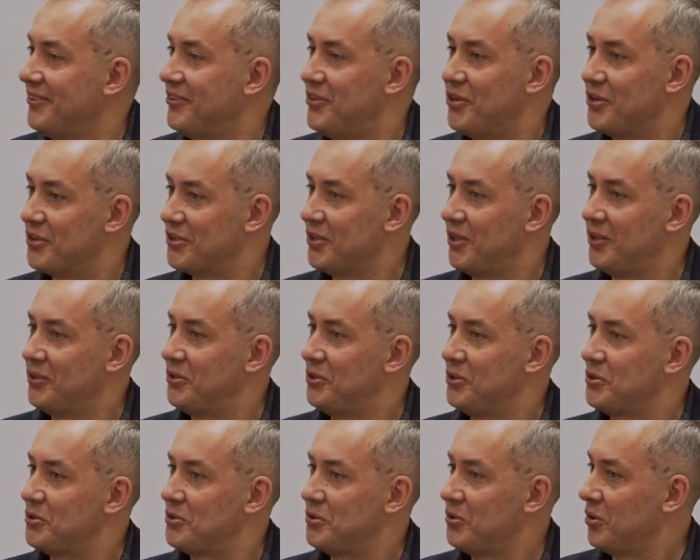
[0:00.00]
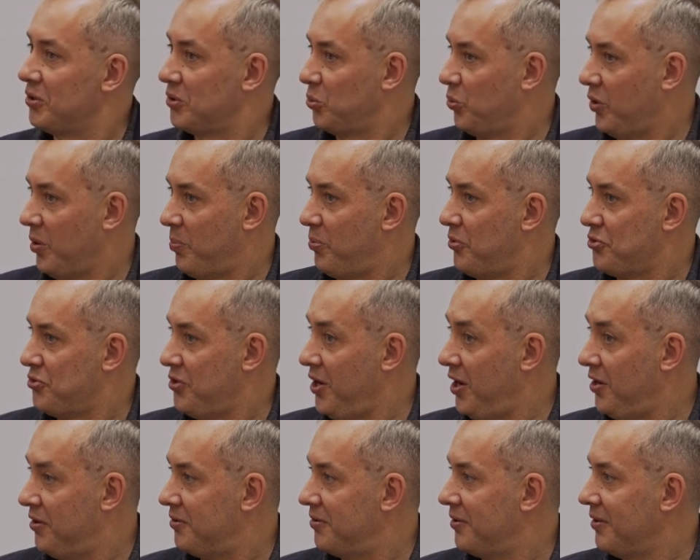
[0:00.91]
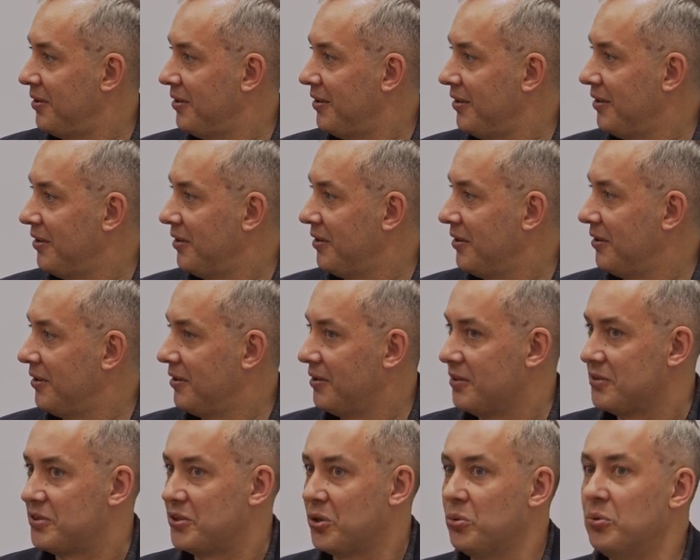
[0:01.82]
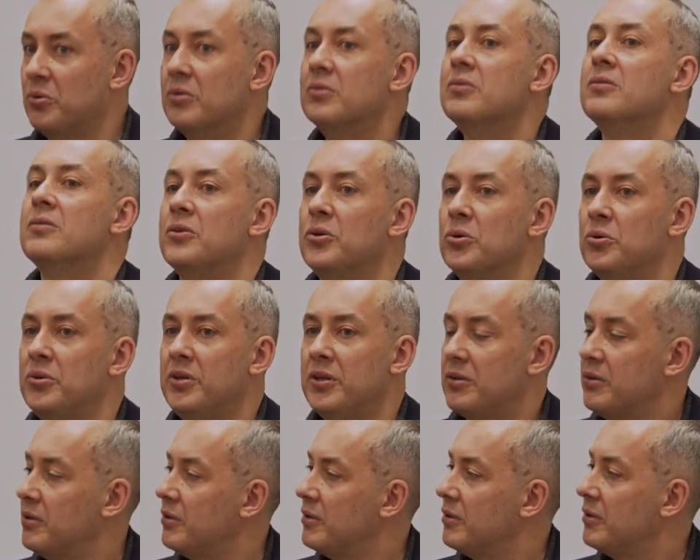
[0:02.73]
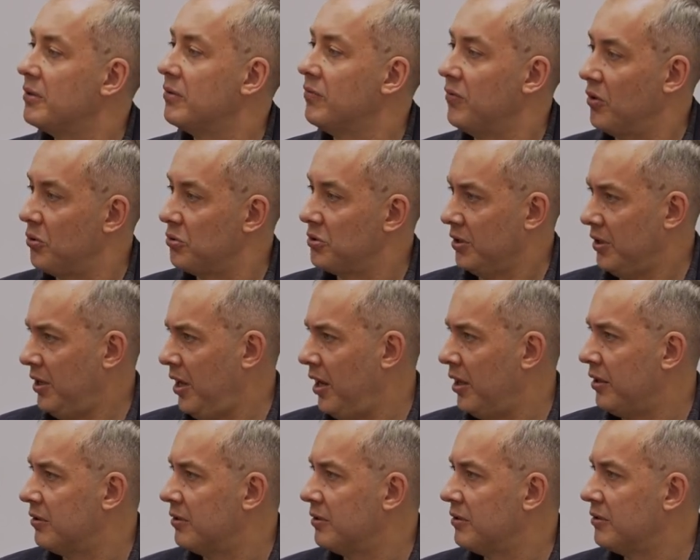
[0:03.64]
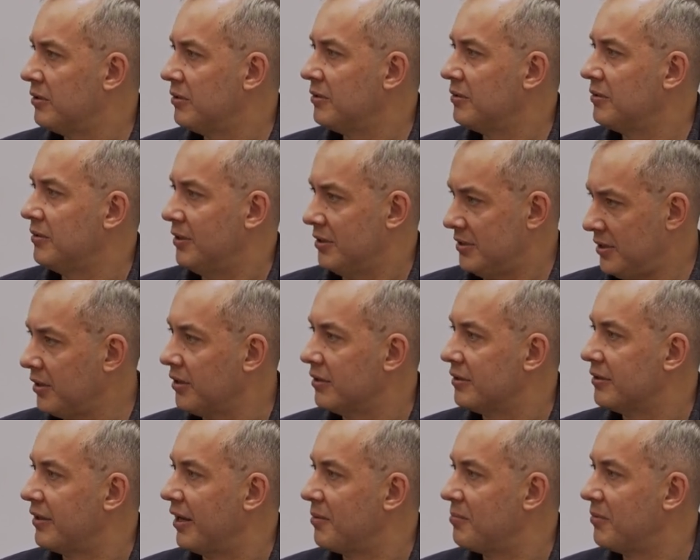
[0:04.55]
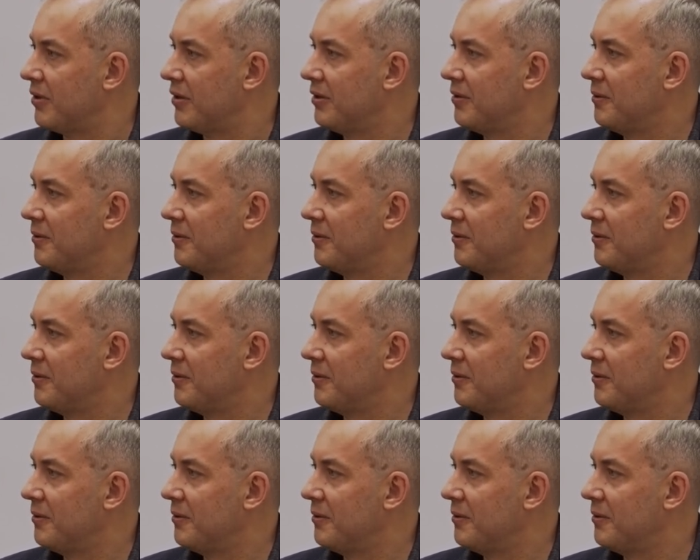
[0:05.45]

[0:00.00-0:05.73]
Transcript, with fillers: The result is not we appreciate. So you need vote again the second time.